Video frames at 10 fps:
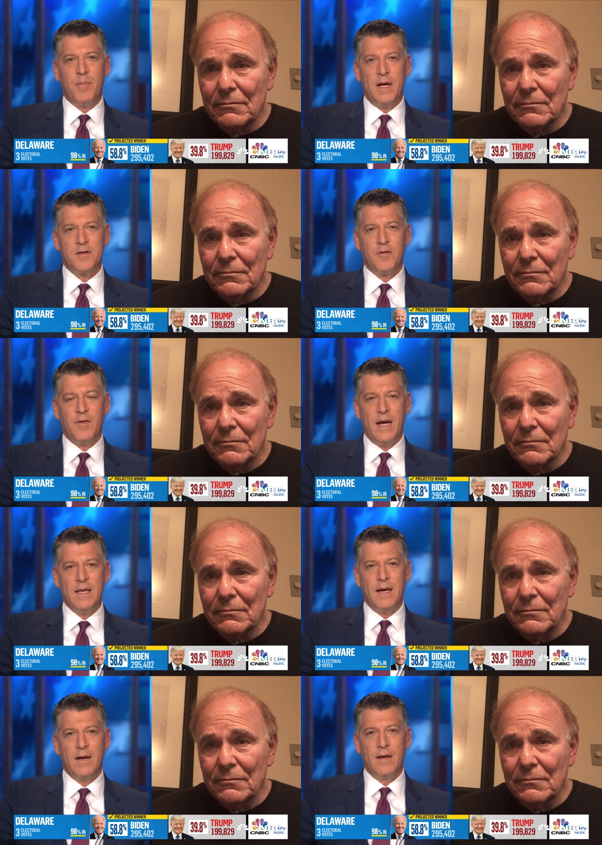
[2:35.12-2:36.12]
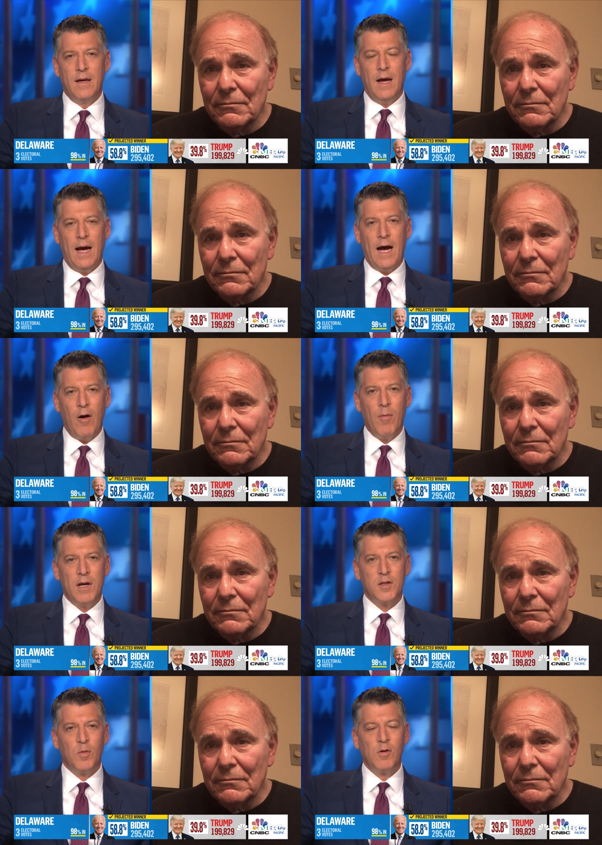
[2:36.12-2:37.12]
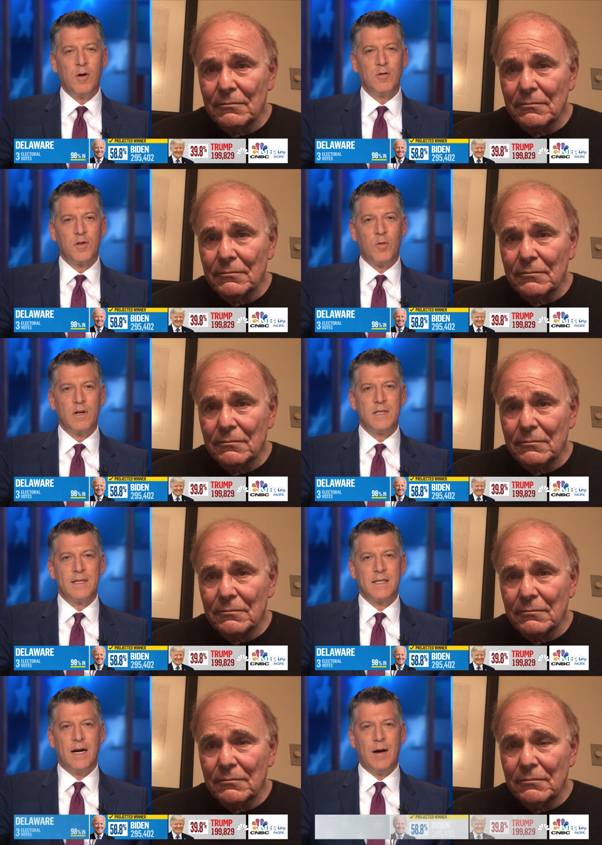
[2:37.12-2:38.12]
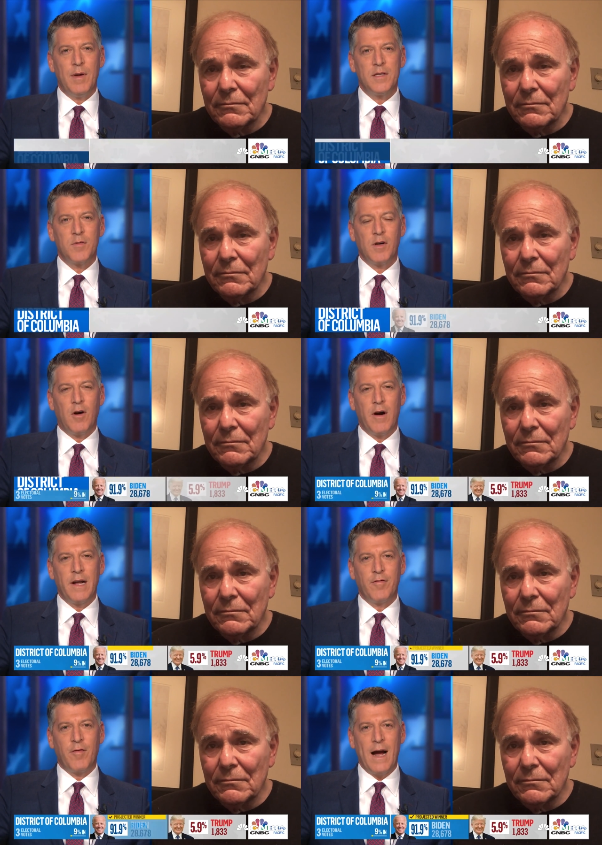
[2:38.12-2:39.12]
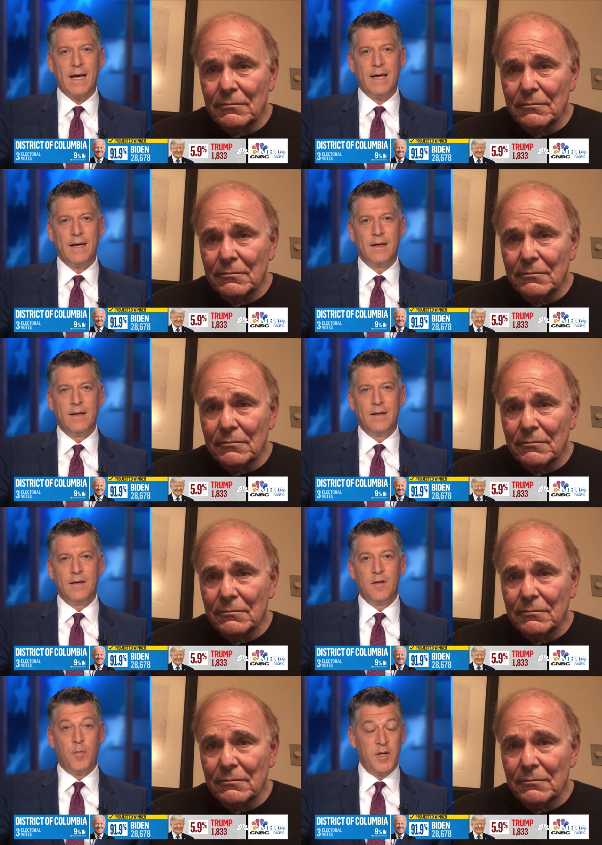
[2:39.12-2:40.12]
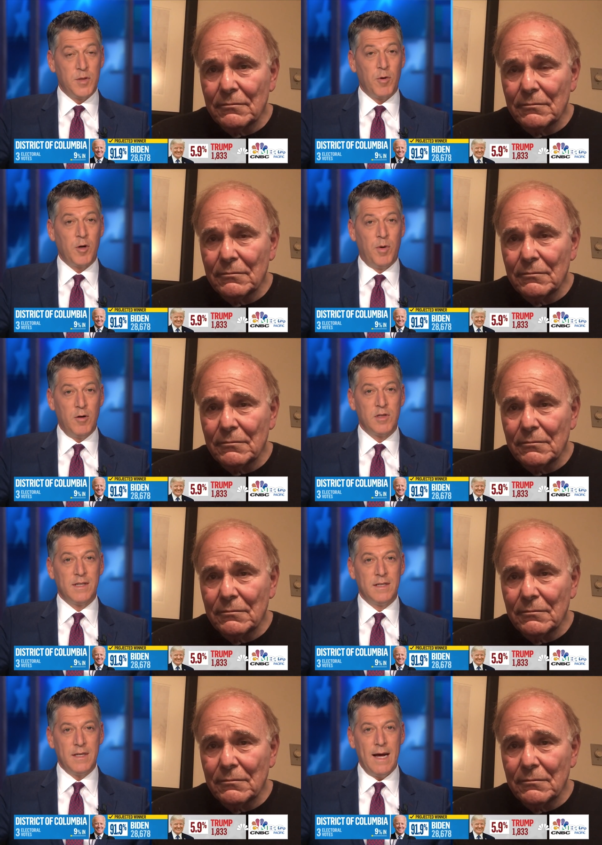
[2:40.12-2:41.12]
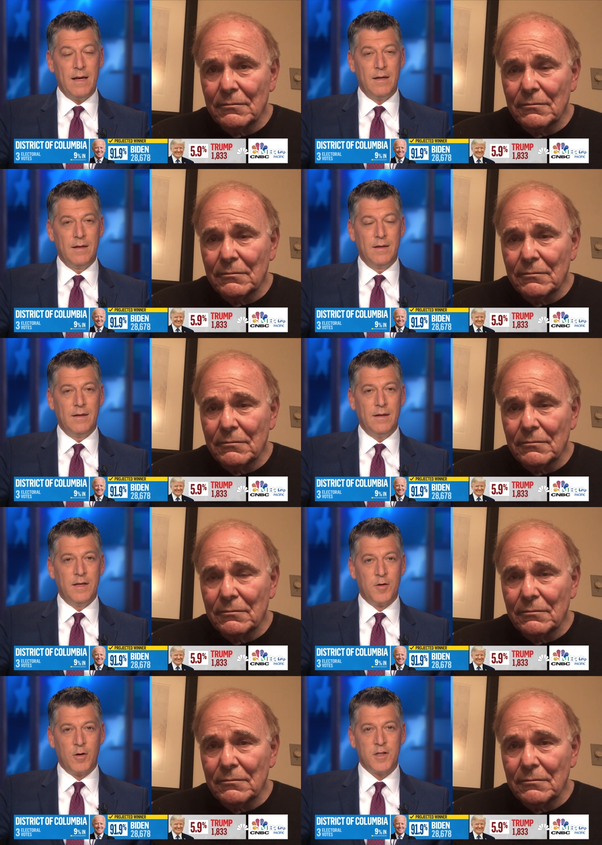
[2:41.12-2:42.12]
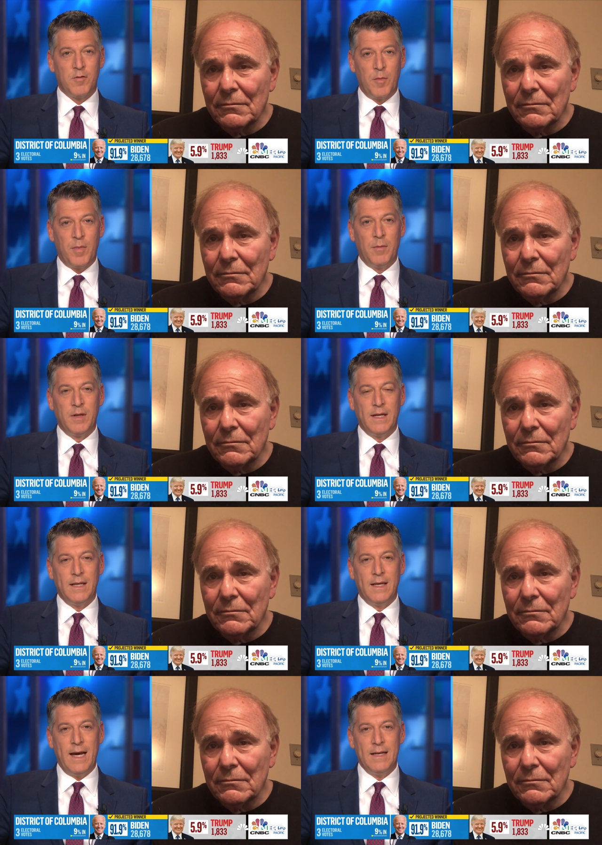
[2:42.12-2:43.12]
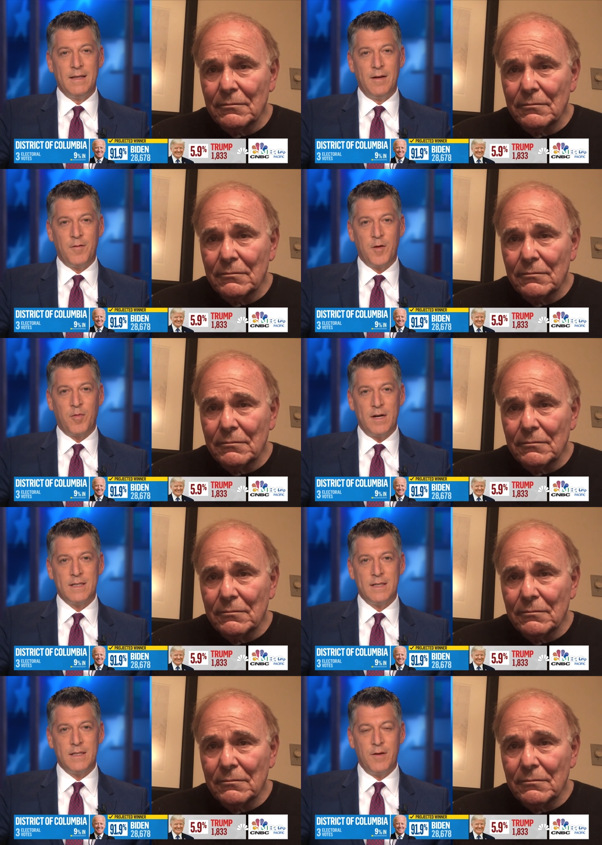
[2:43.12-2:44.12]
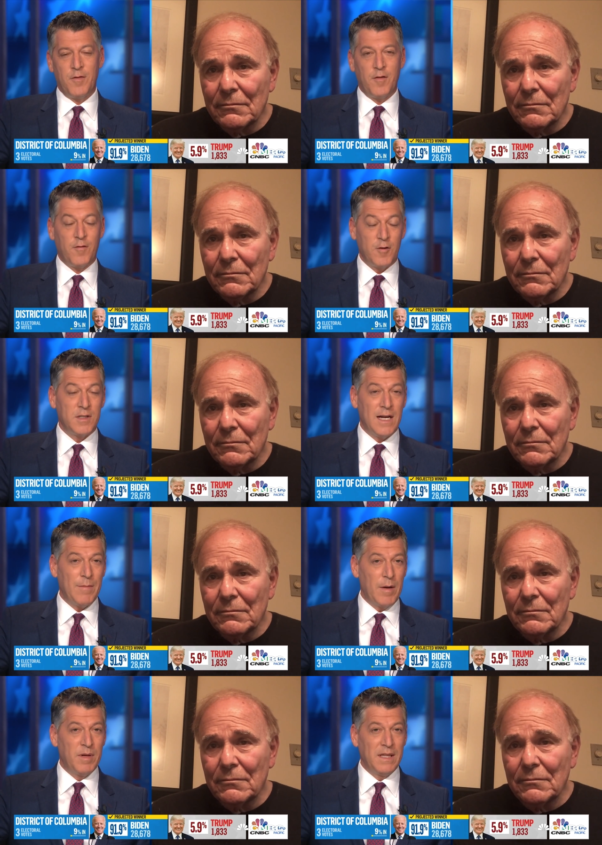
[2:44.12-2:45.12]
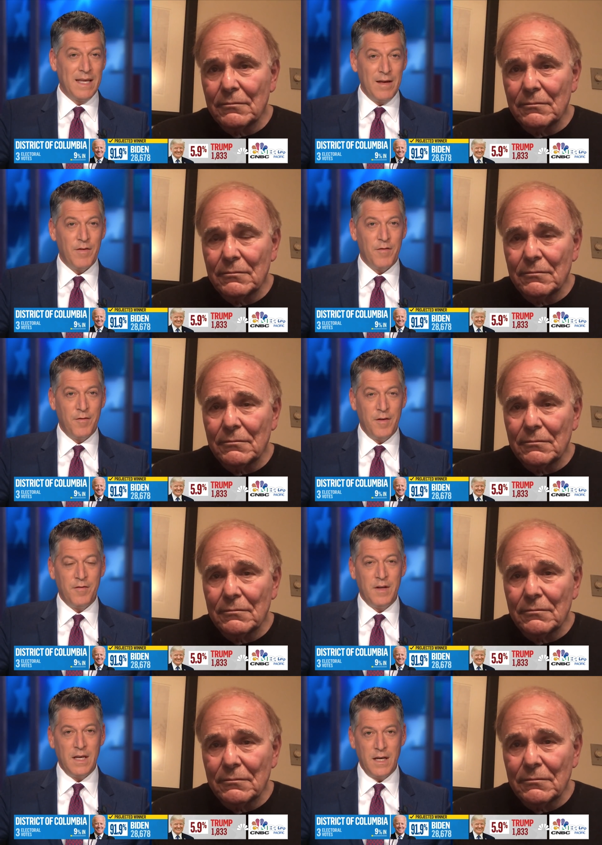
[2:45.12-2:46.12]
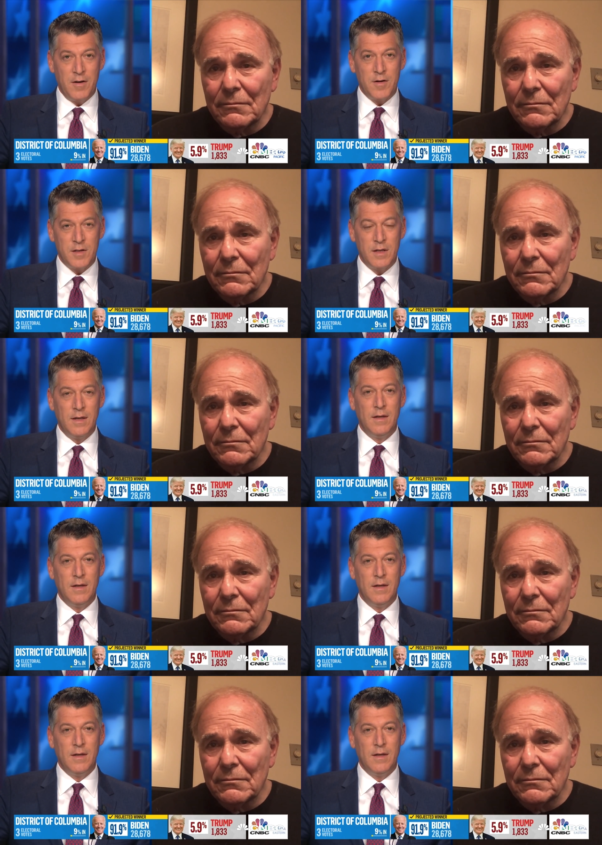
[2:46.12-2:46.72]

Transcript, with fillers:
Speaker 1: Pennsylvania, how much will go towards his comments regarding fracking? The Pittsburgh Post Gazette endorsed a Republican candidate for the presidency for the first time, I believe, in 50 years.